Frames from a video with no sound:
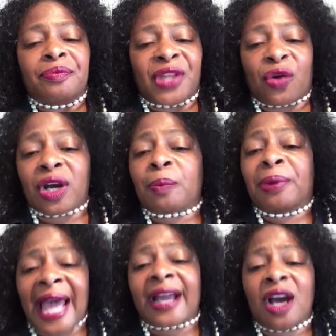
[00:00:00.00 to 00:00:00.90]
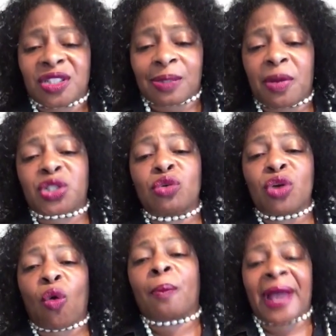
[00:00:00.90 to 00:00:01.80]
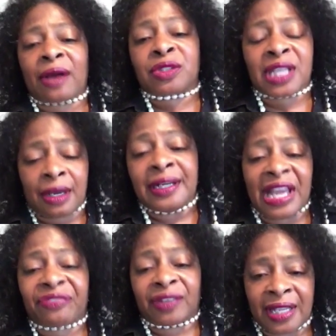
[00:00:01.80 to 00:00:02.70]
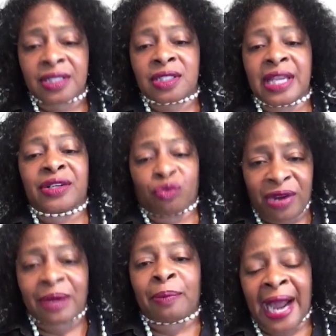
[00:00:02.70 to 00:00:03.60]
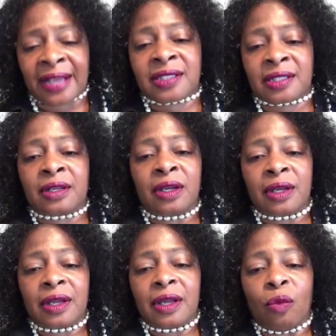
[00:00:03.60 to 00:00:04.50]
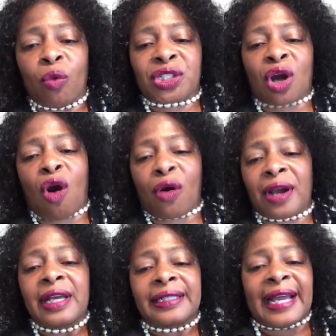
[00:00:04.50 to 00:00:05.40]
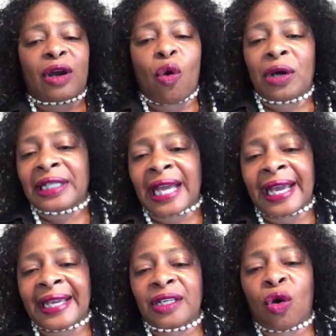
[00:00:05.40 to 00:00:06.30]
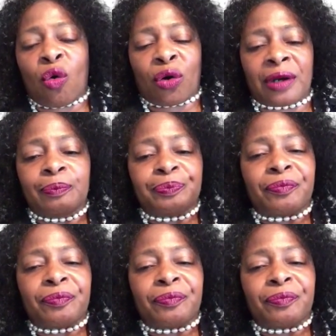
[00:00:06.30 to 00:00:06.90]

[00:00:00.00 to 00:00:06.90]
There are black customers who know about Netflix and the Red Box, which are like online or